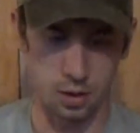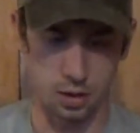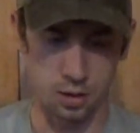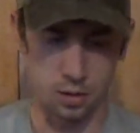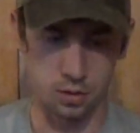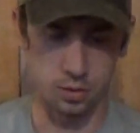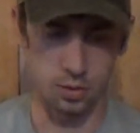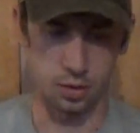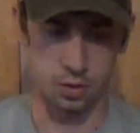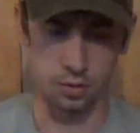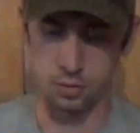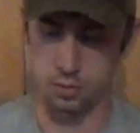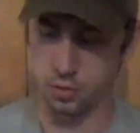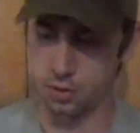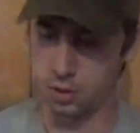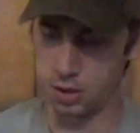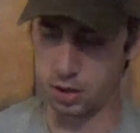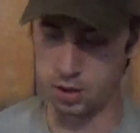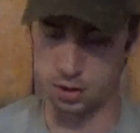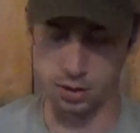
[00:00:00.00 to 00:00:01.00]
So
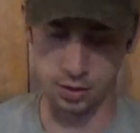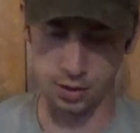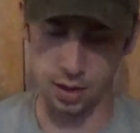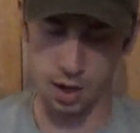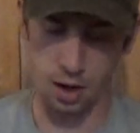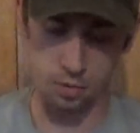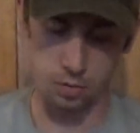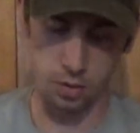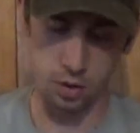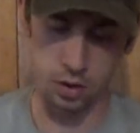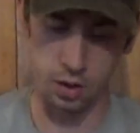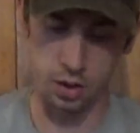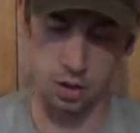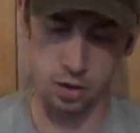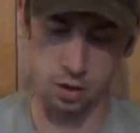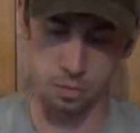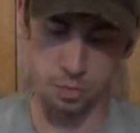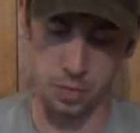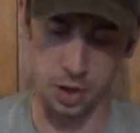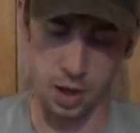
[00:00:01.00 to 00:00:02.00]
it's got a really
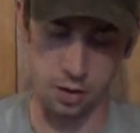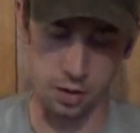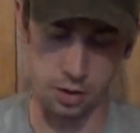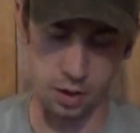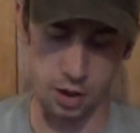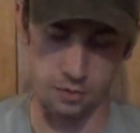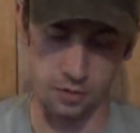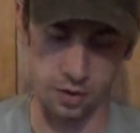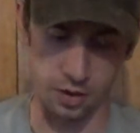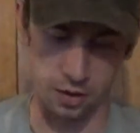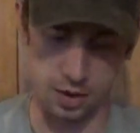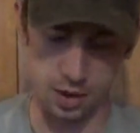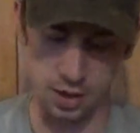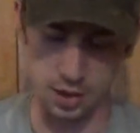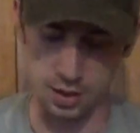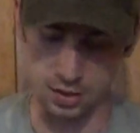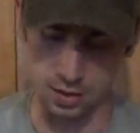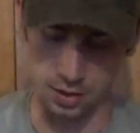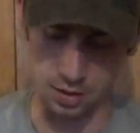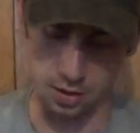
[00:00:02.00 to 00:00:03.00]
long battery life. I think
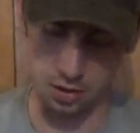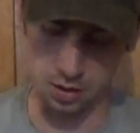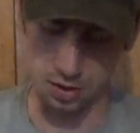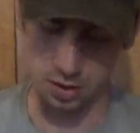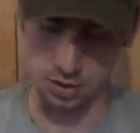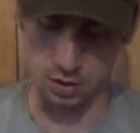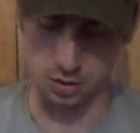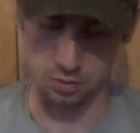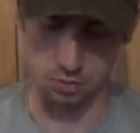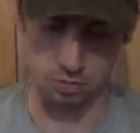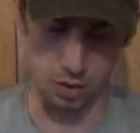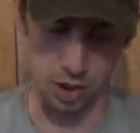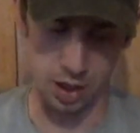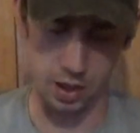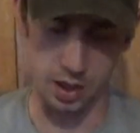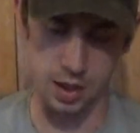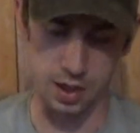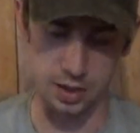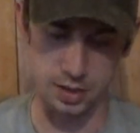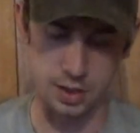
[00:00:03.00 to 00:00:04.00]
it's
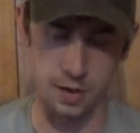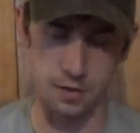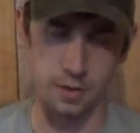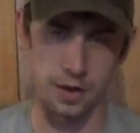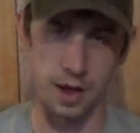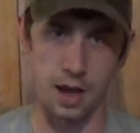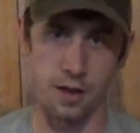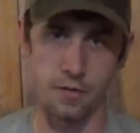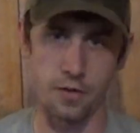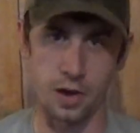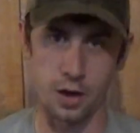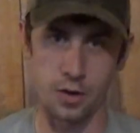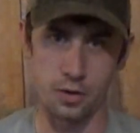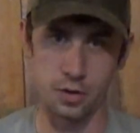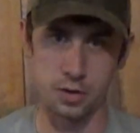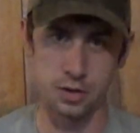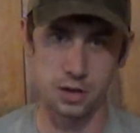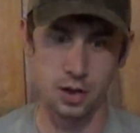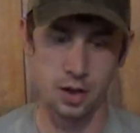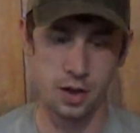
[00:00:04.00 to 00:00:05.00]
rated at 7.5
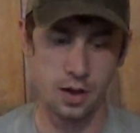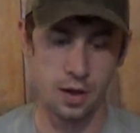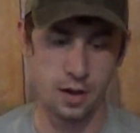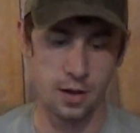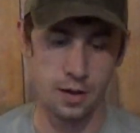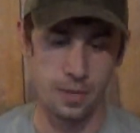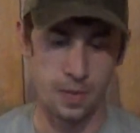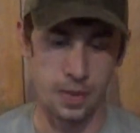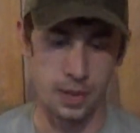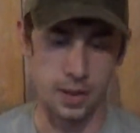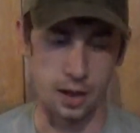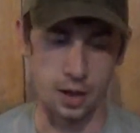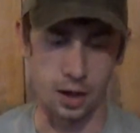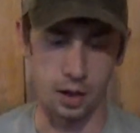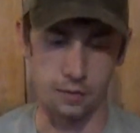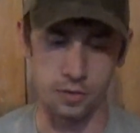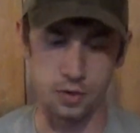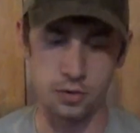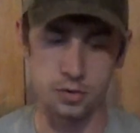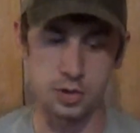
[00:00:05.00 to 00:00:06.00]
hours.
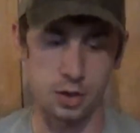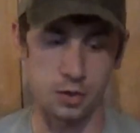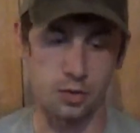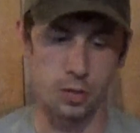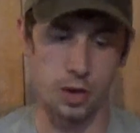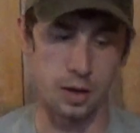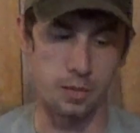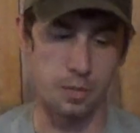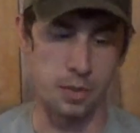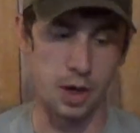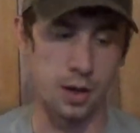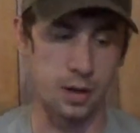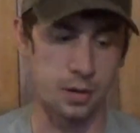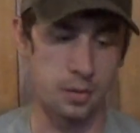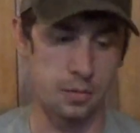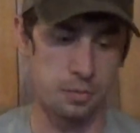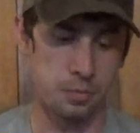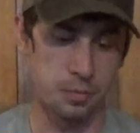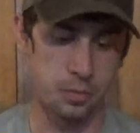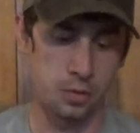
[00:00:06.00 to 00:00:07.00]
I've used it quite a
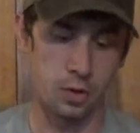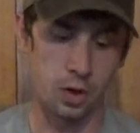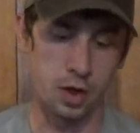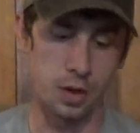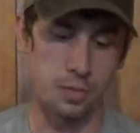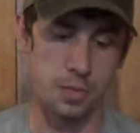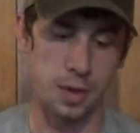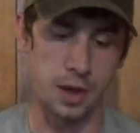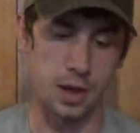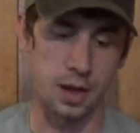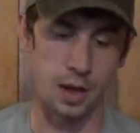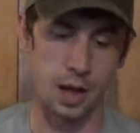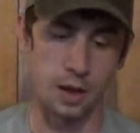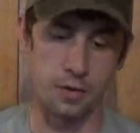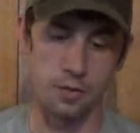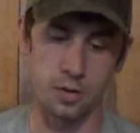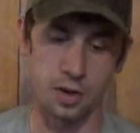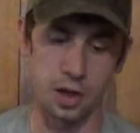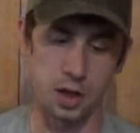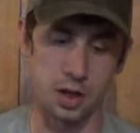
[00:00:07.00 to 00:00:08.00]
bit, and I've
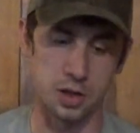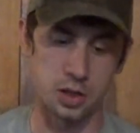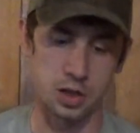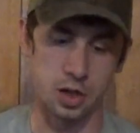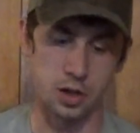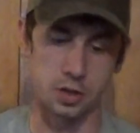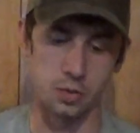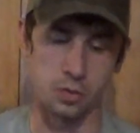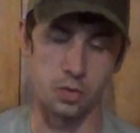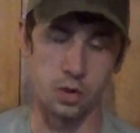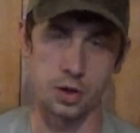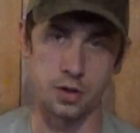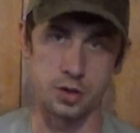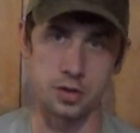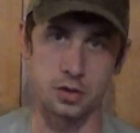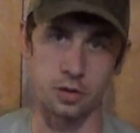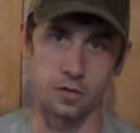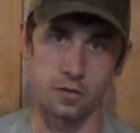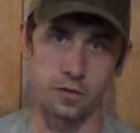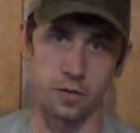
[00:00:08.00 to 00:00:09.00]
only had to charge it once
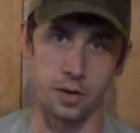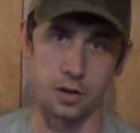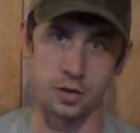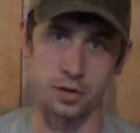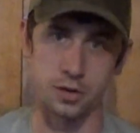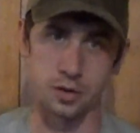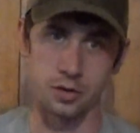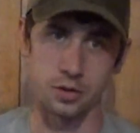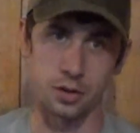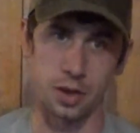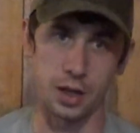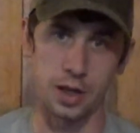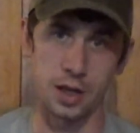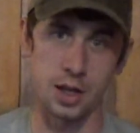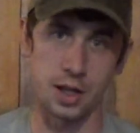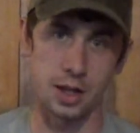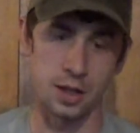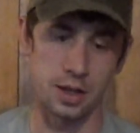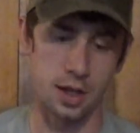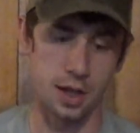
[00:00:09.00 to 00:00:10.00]
so far, so I
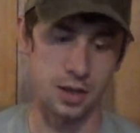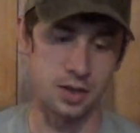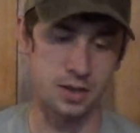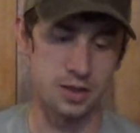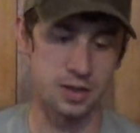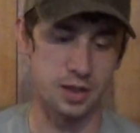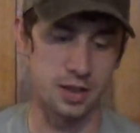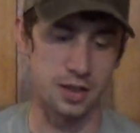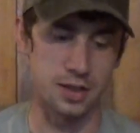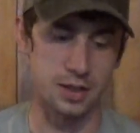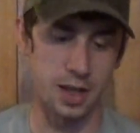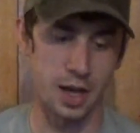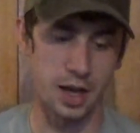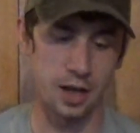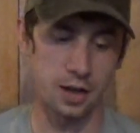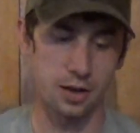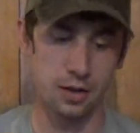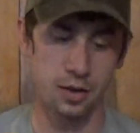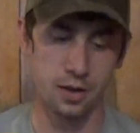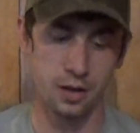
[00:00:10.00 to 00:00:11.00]
can't attest to the
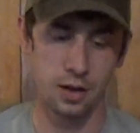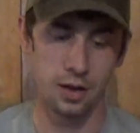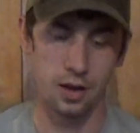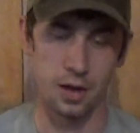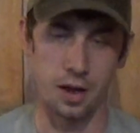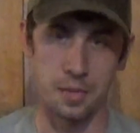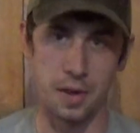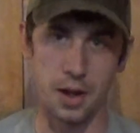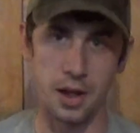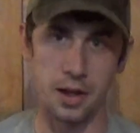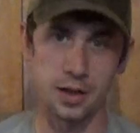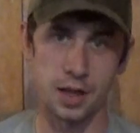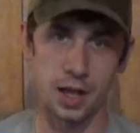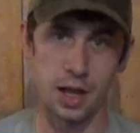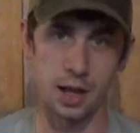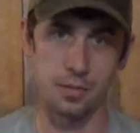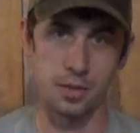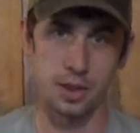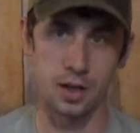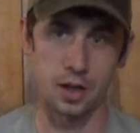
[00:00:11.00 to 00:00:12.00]
exact amount of
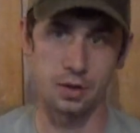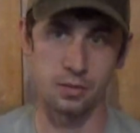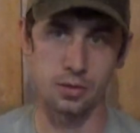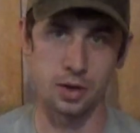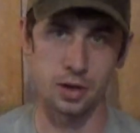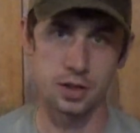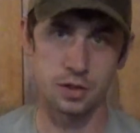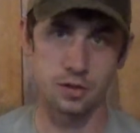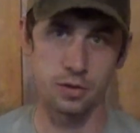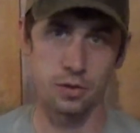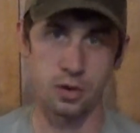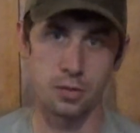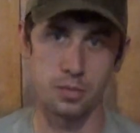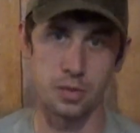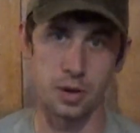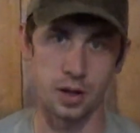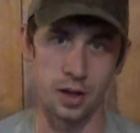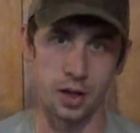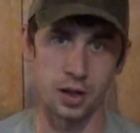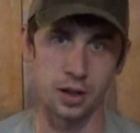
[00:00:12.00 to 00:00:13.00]
time that it runs for,
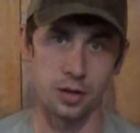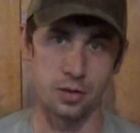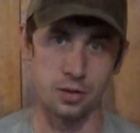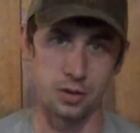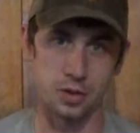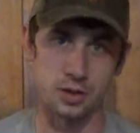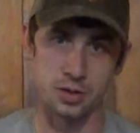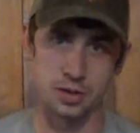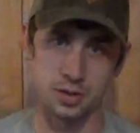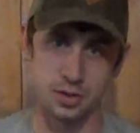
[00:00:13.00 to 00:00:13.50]
but I know it